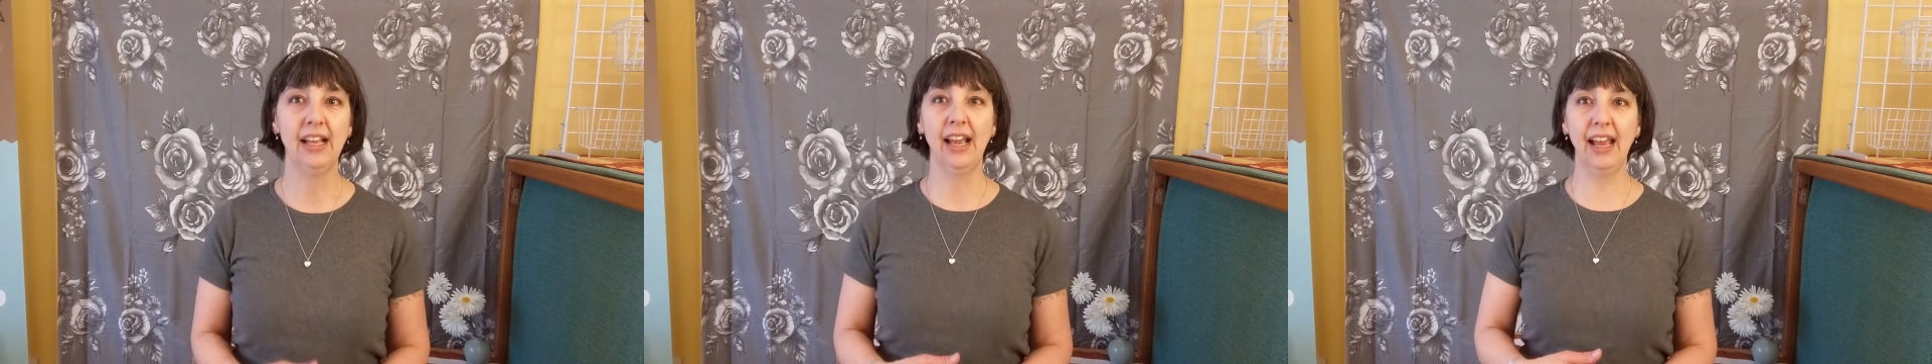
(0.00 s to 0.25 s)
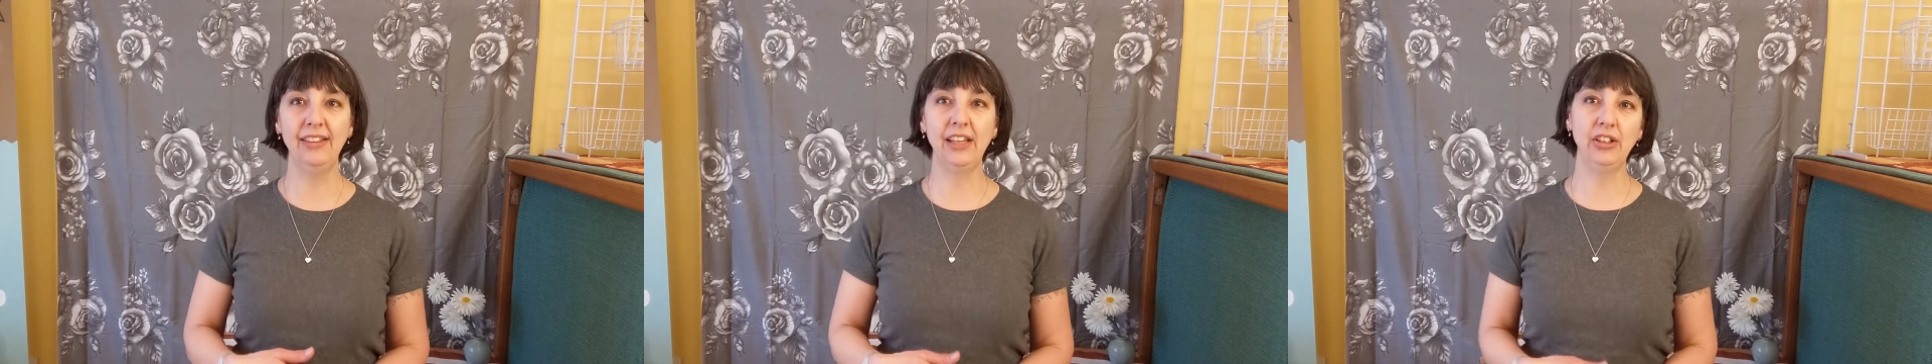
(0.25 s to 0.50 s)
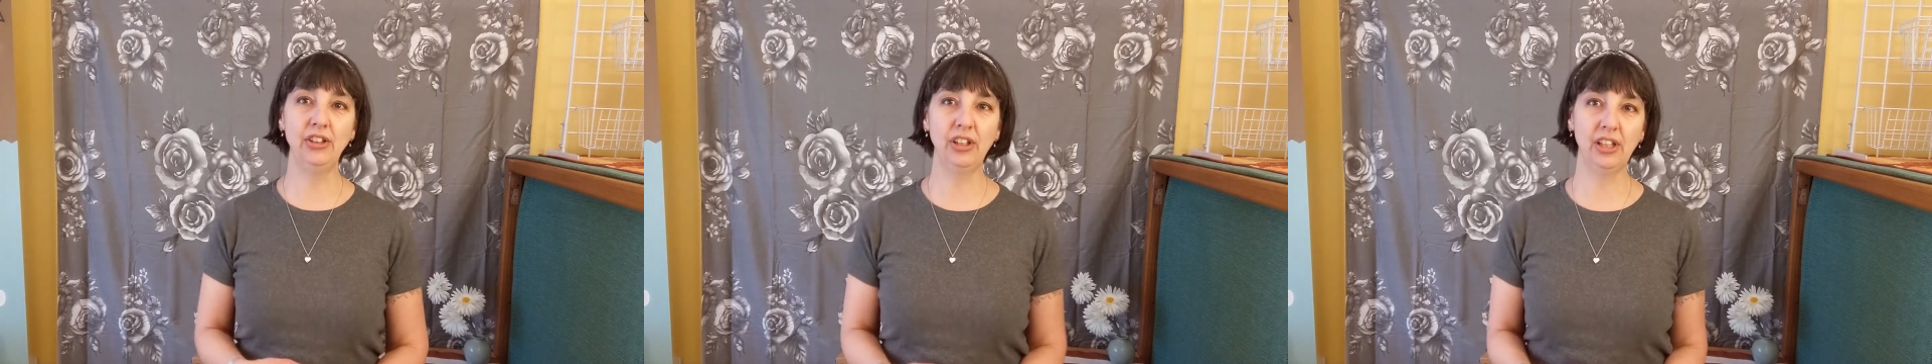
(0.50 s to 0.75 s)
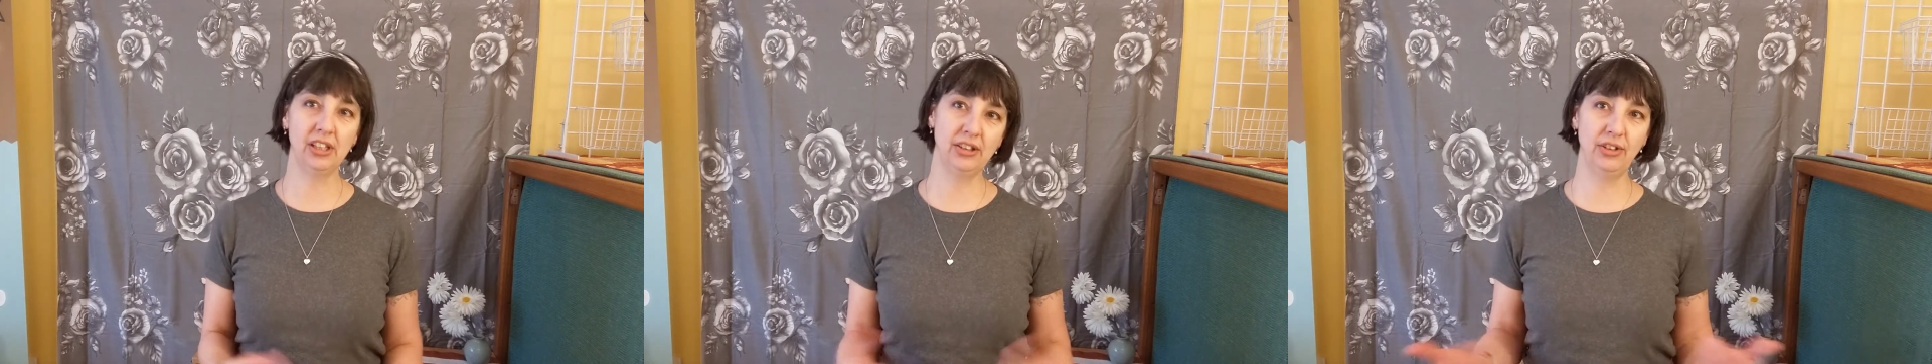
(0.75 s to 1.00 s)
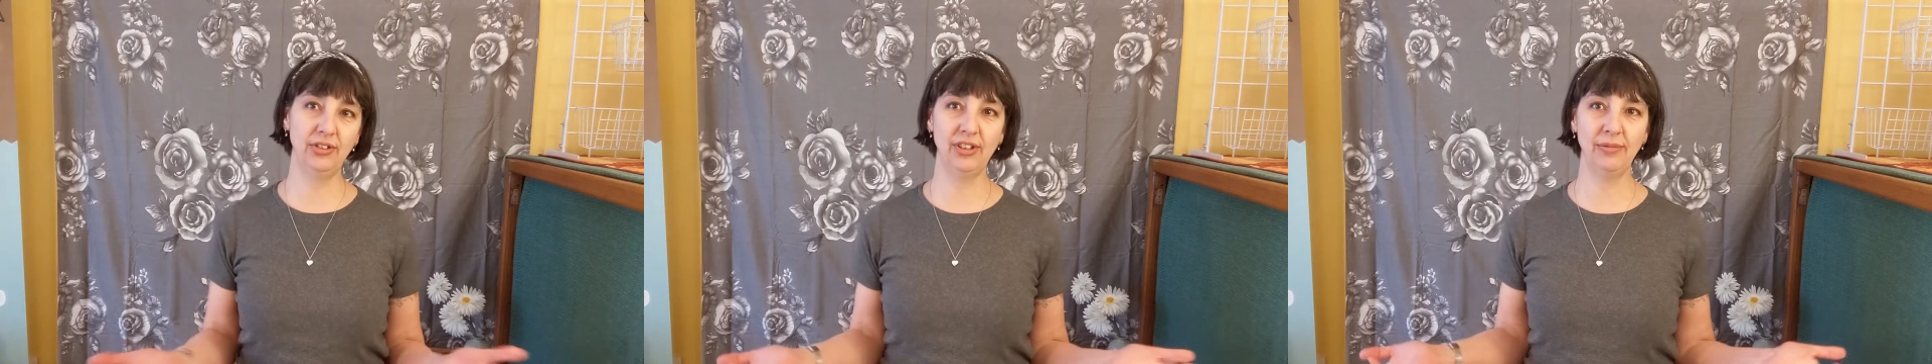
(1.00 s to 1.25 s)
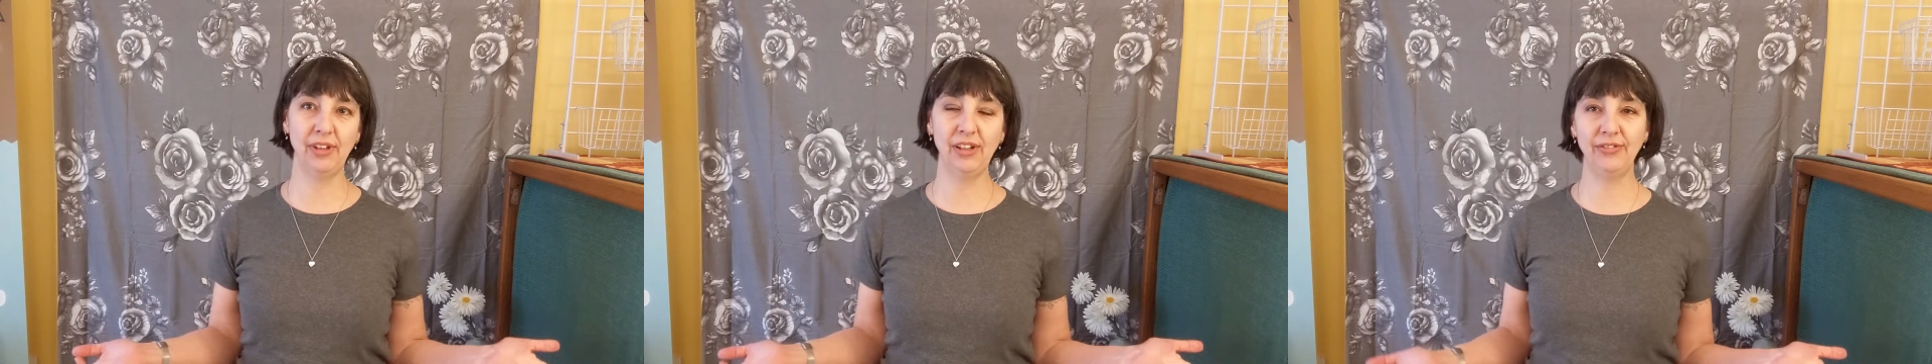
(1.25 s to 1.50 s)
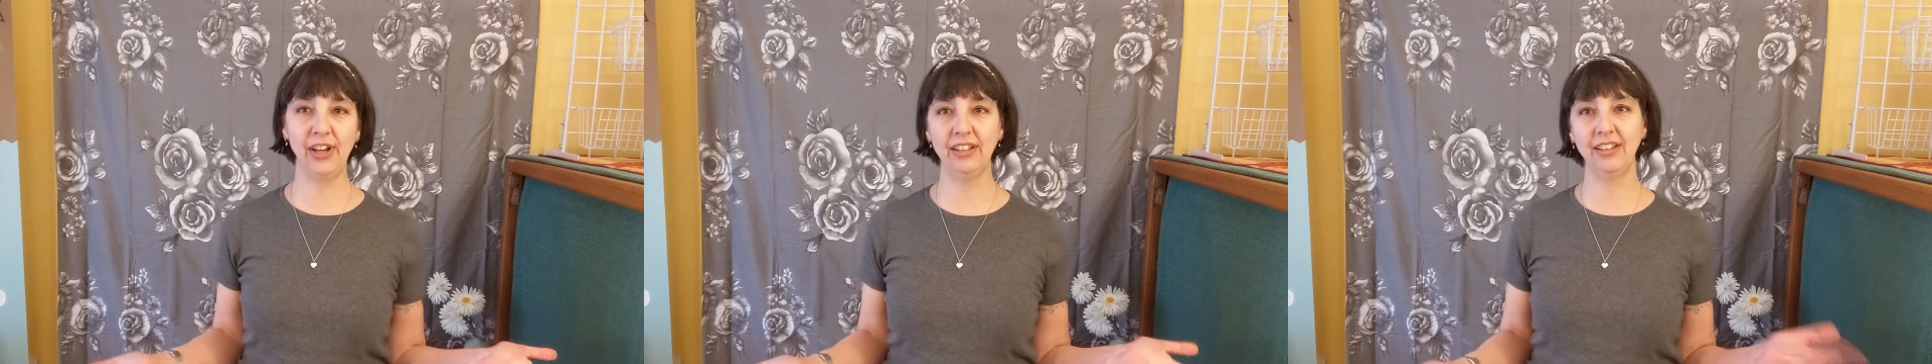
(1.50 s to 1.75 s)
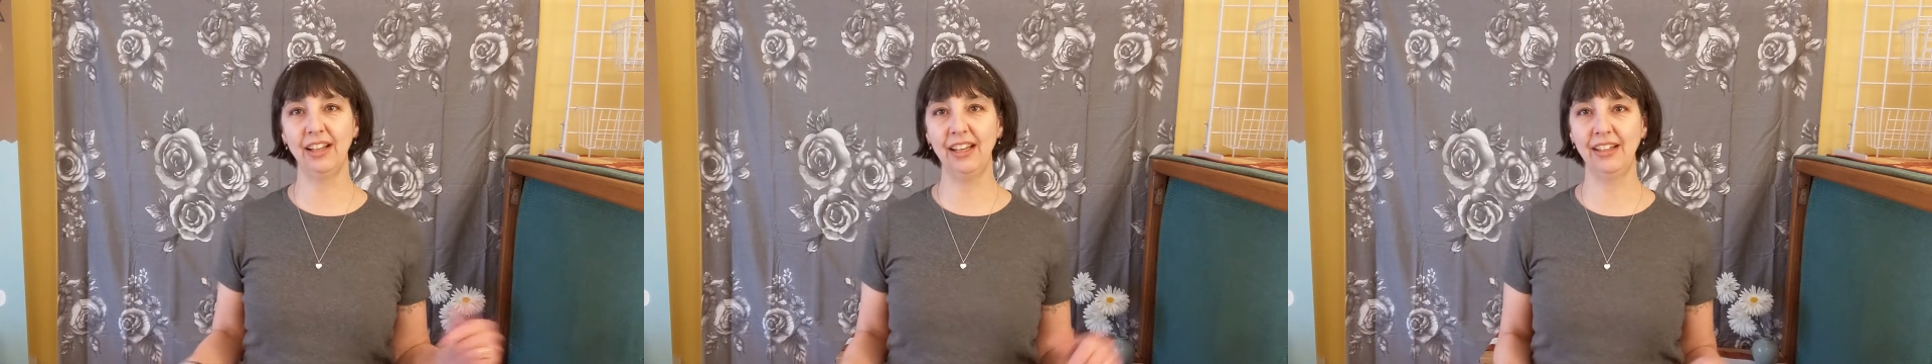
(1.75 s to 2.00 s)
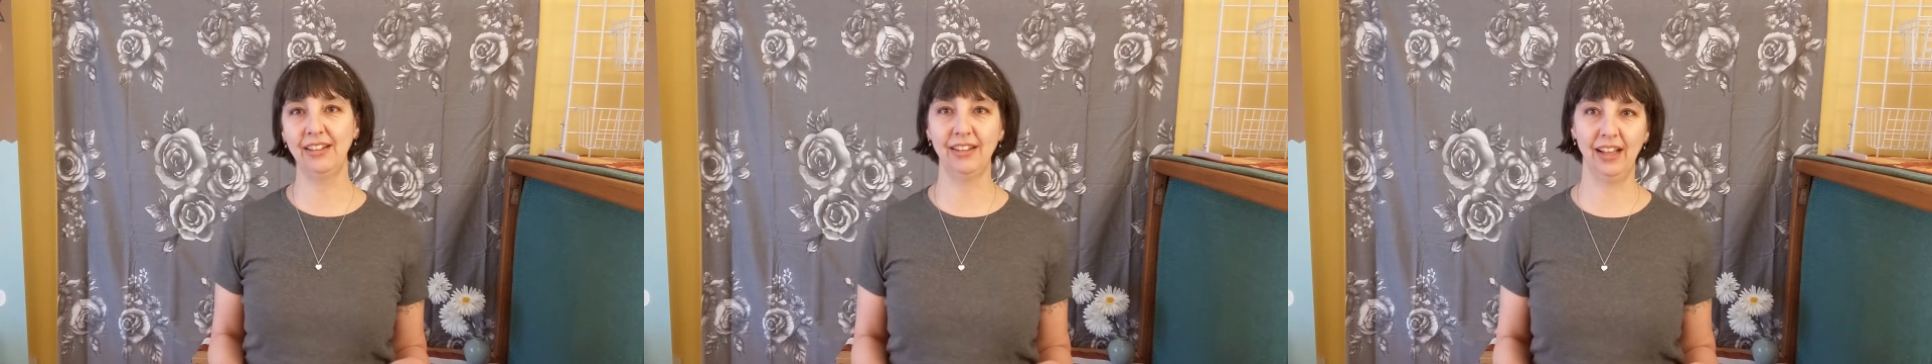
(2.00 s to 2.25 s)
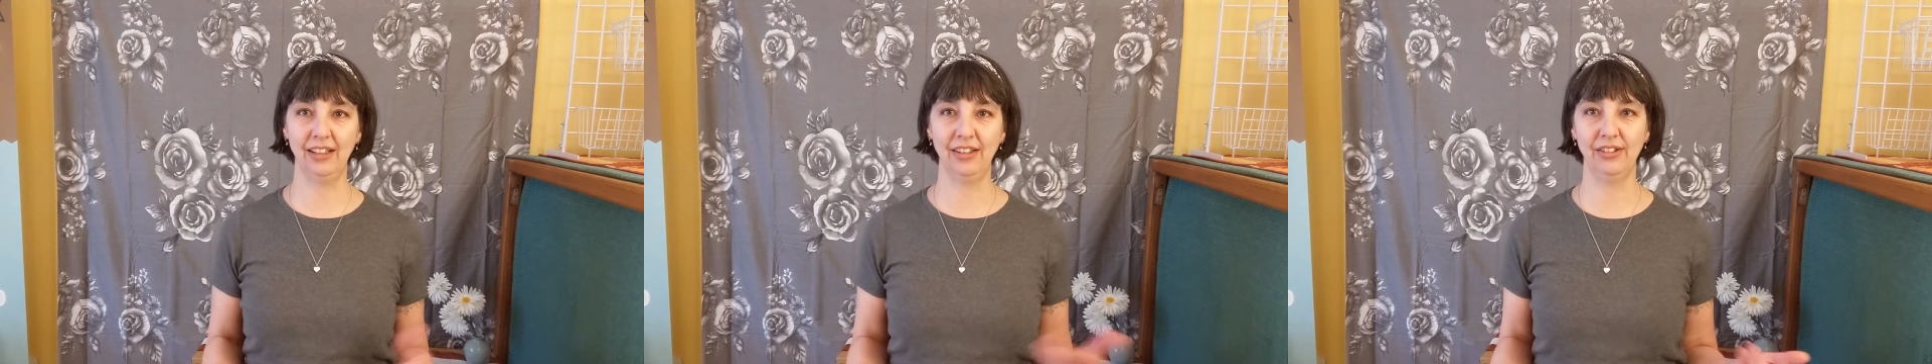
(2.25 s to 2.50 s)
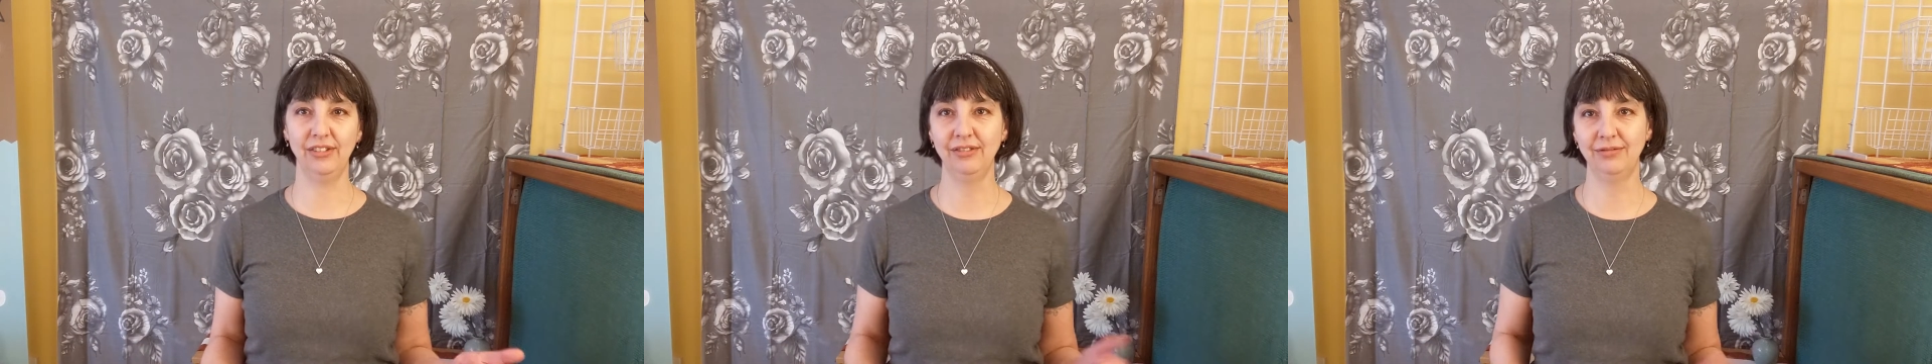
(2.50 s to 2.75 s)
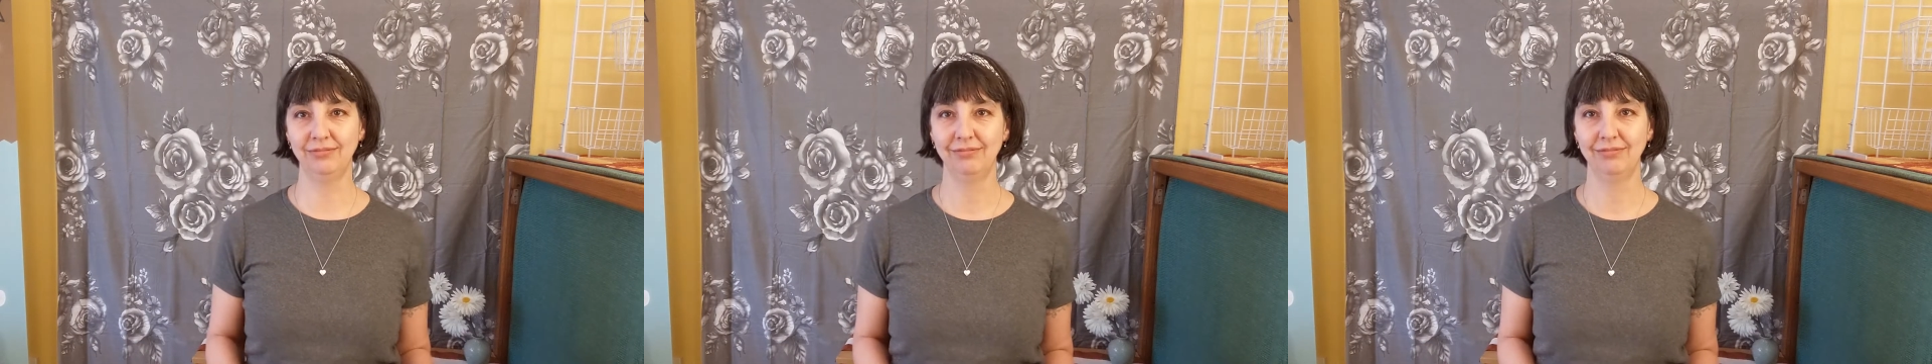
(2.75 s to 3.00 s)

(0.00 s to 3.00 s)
And then you could do something fun, like, I don't know,